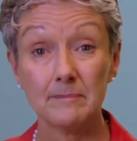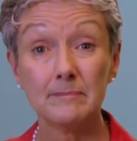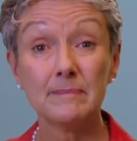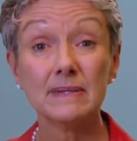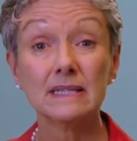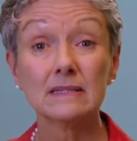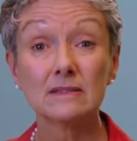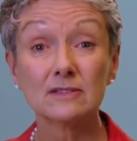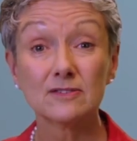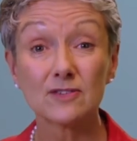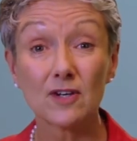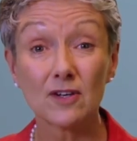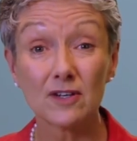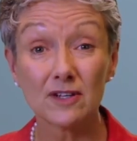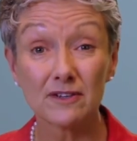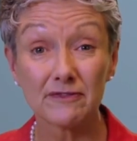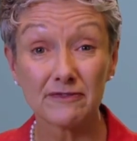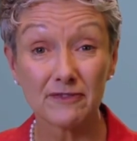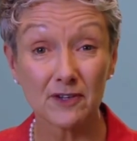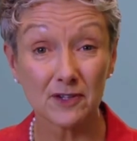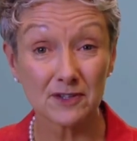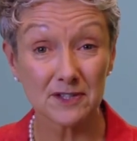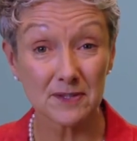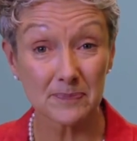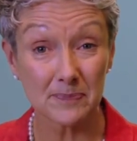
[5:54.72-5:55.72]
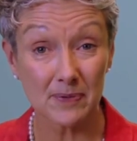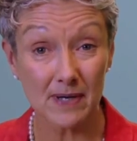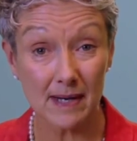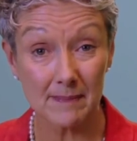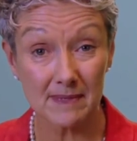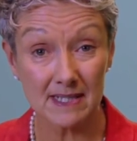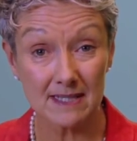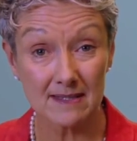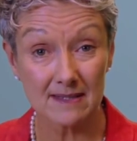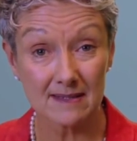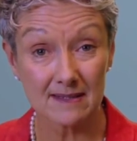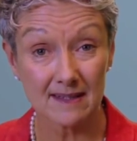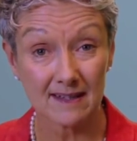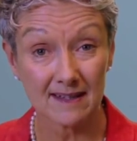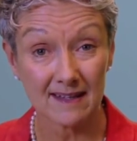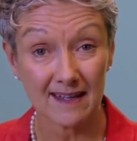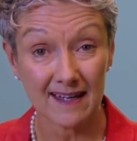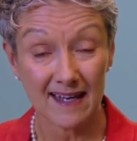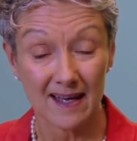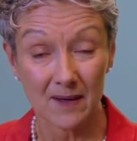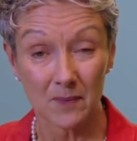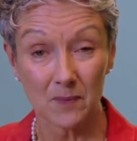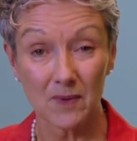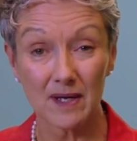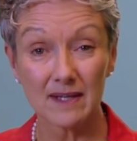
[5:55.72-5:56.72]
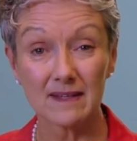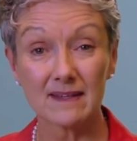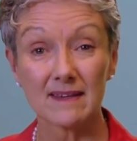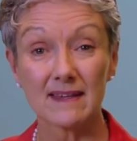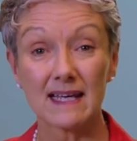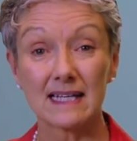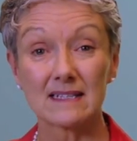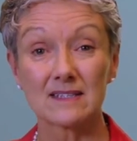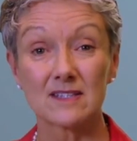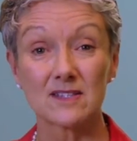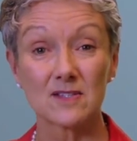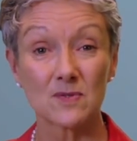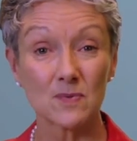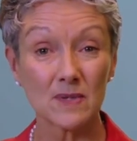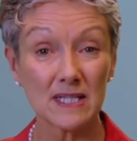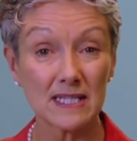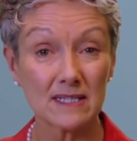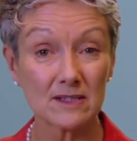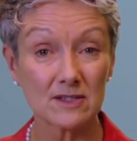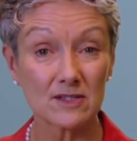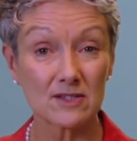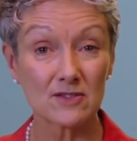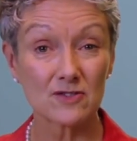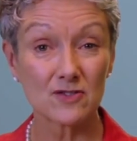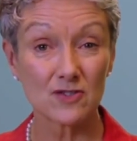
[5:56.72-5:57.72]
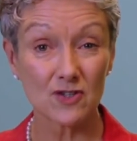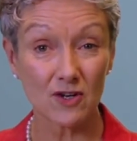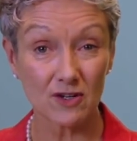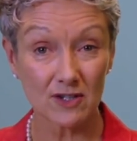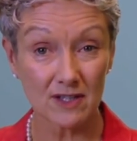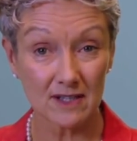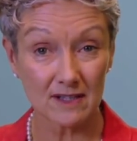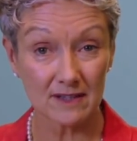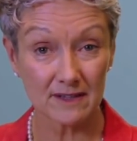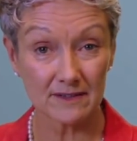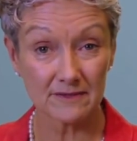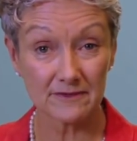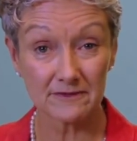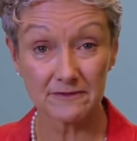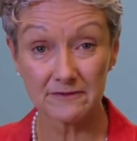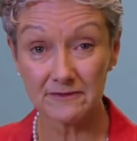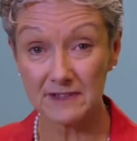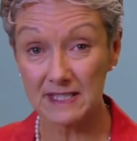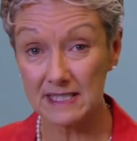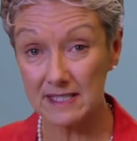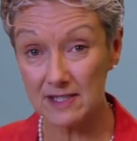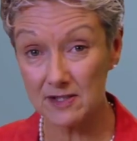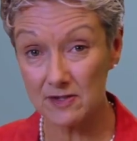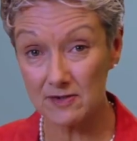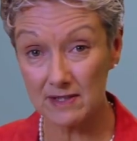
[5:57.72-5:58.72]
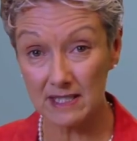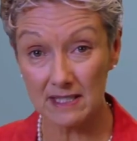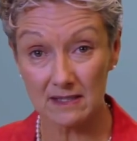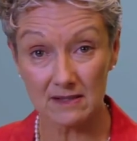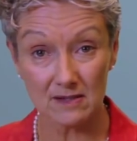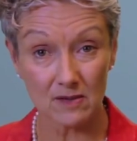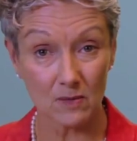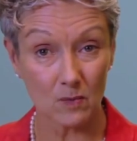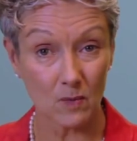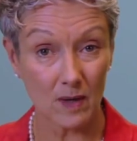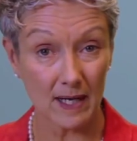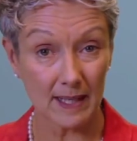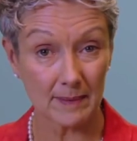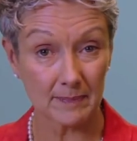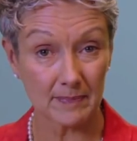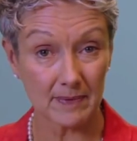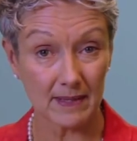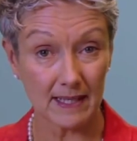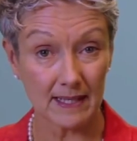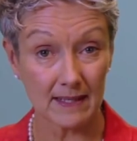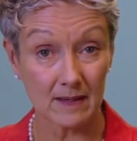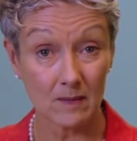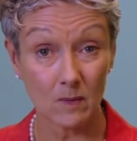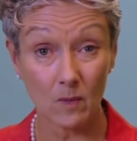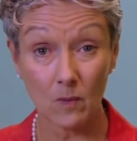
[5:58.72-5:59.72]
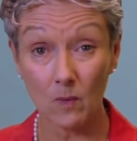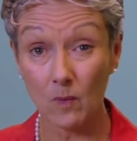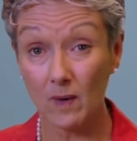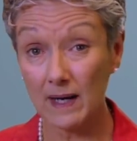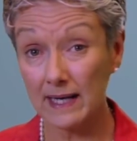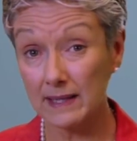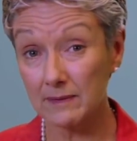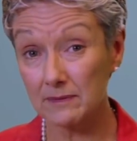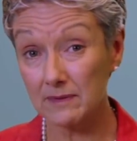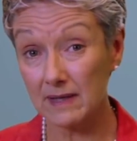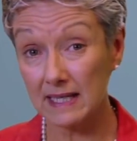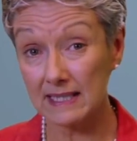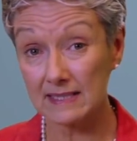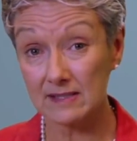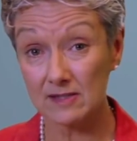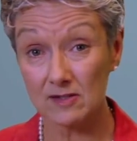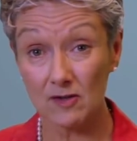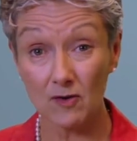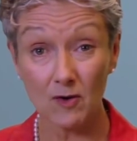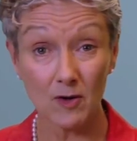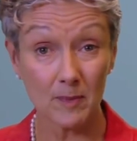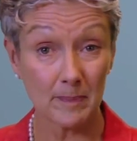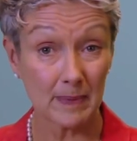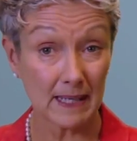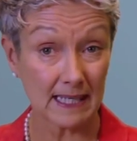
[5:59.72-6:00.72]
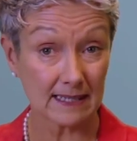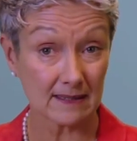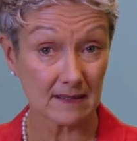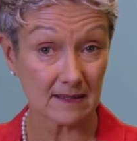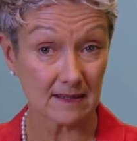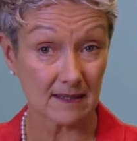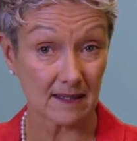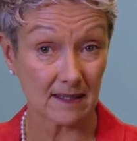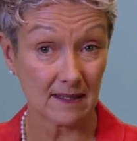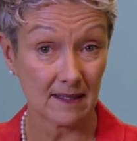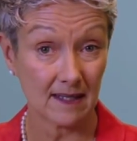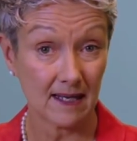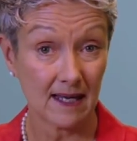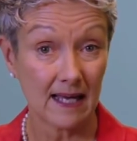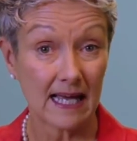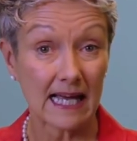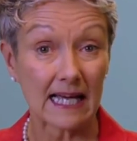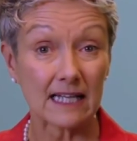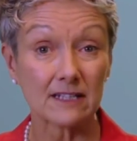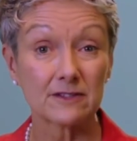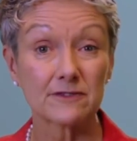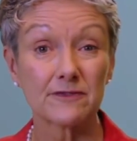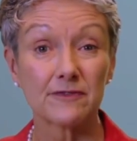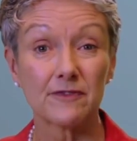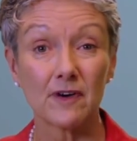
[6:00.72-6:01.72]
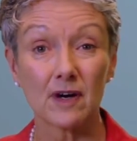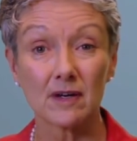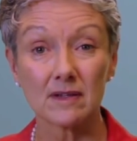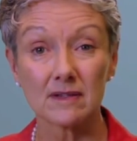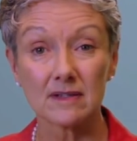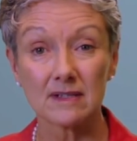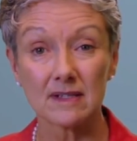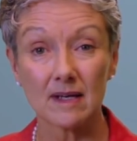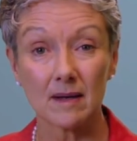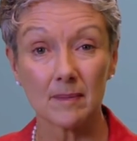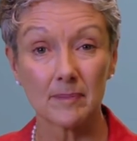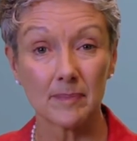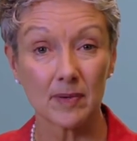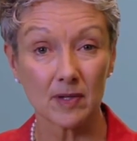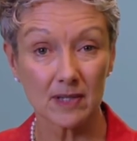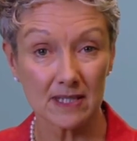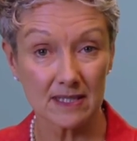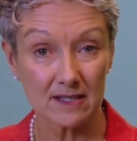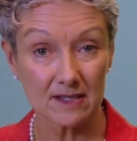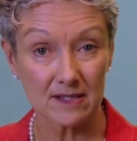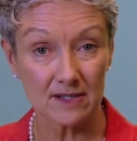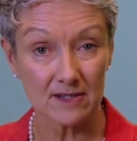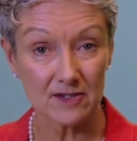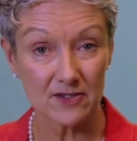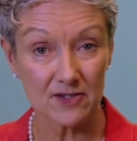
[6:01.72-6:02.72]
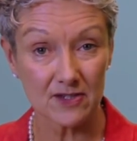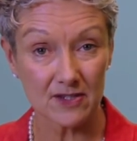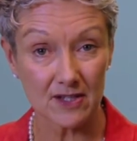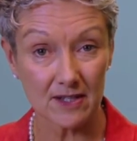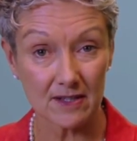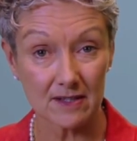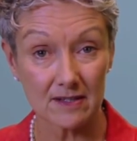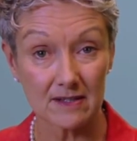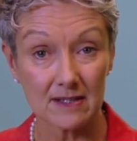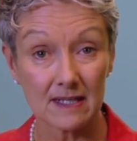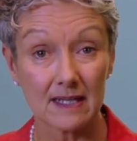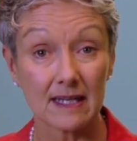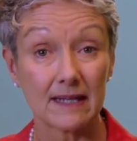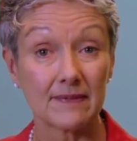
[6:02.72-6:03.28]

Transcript: Built on a false premise whether that's sweets, chocolate, fizzy drinks, or white bread, white rice, or pasta, as far as our body's concerned,